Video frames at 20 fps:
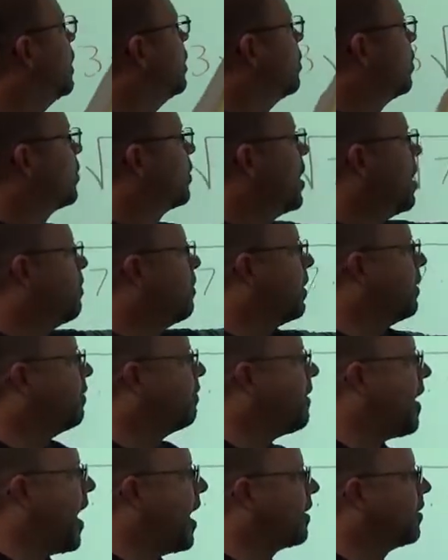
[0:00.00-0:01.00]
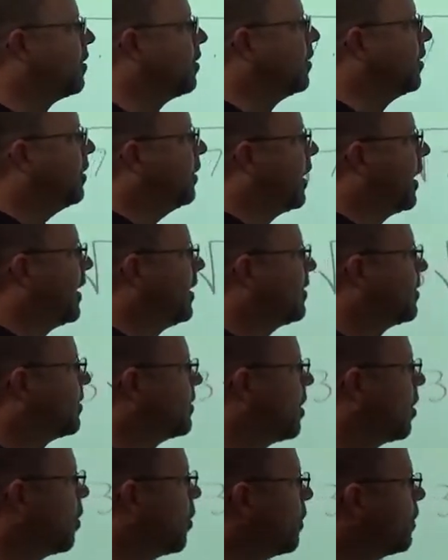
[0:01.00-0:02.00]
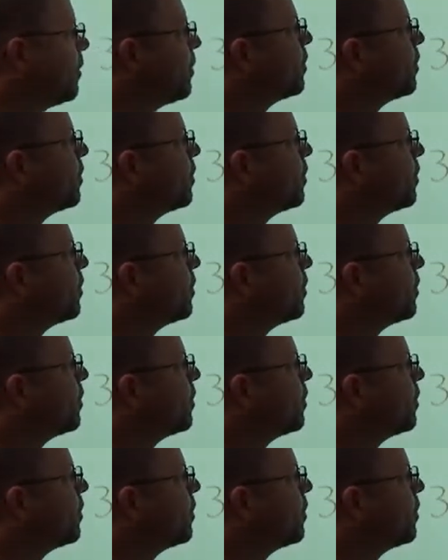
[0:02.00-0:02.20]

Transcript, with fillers: just keep it factored like so.